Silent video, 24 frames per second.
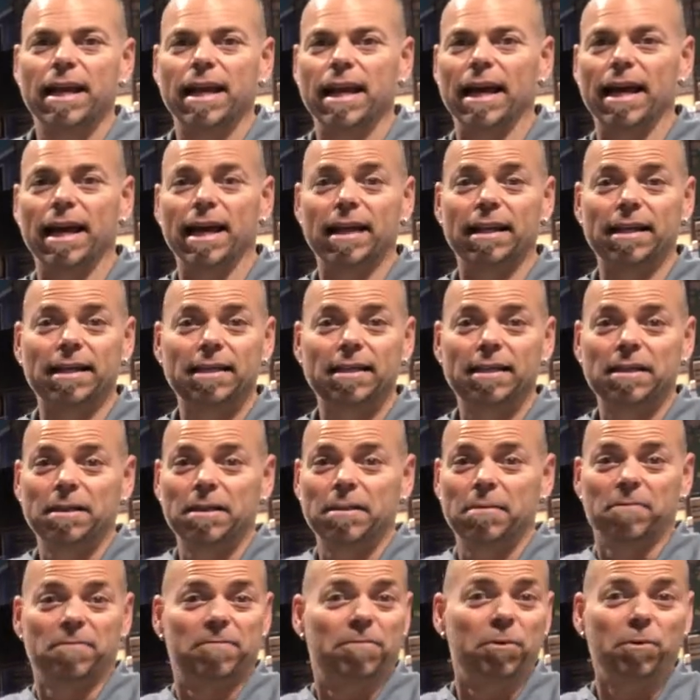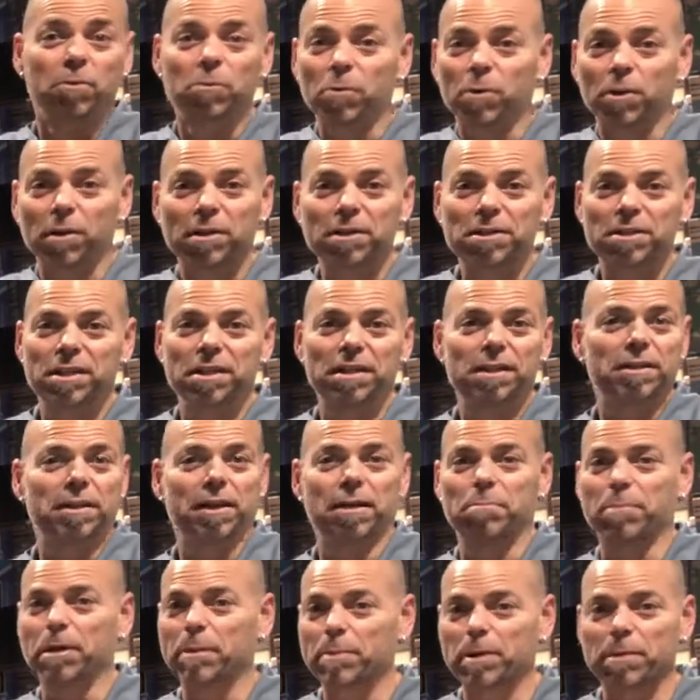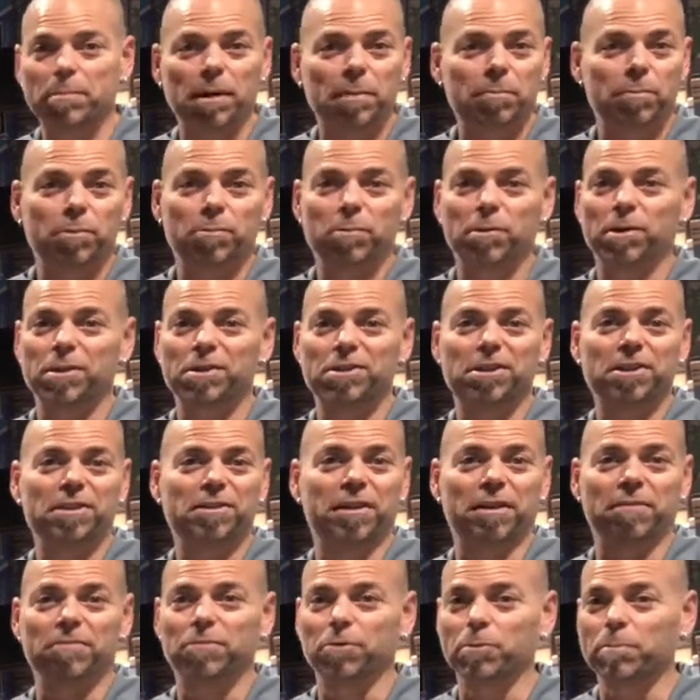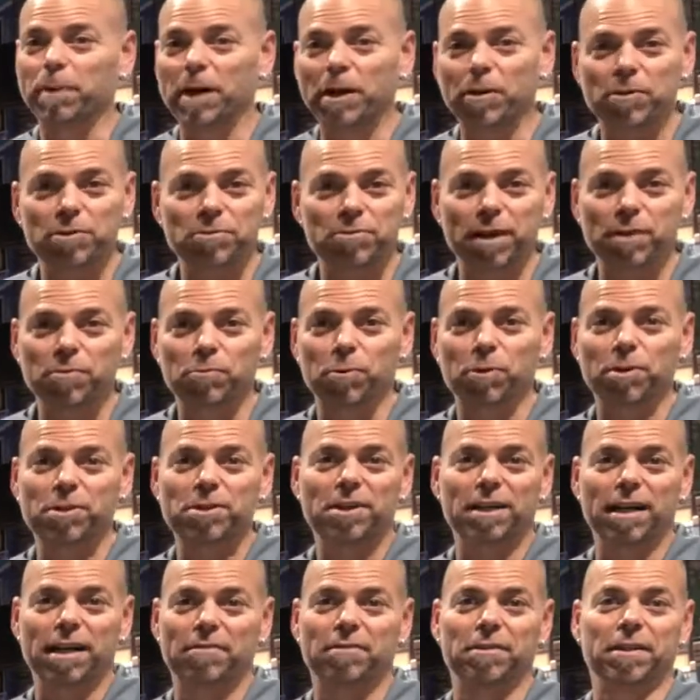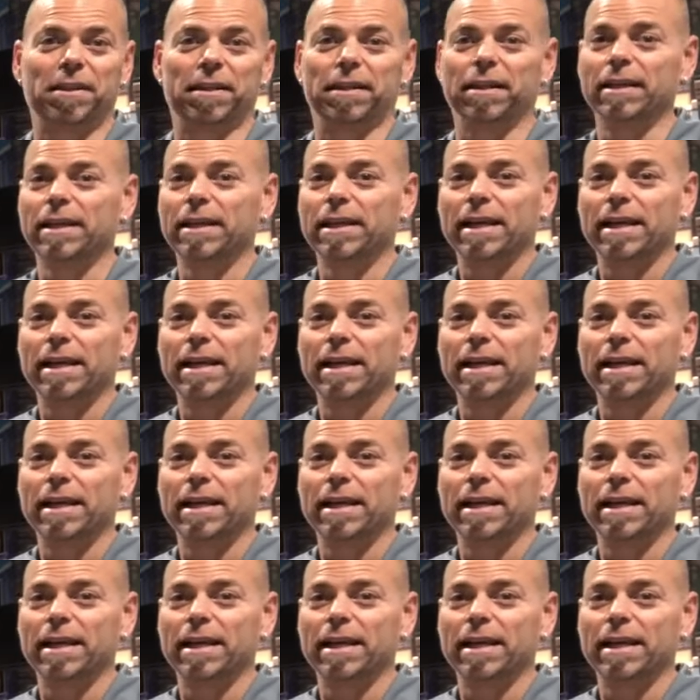And full warranty, you got bumper-to-bumper warranty, you got full powertrain warranty, everything.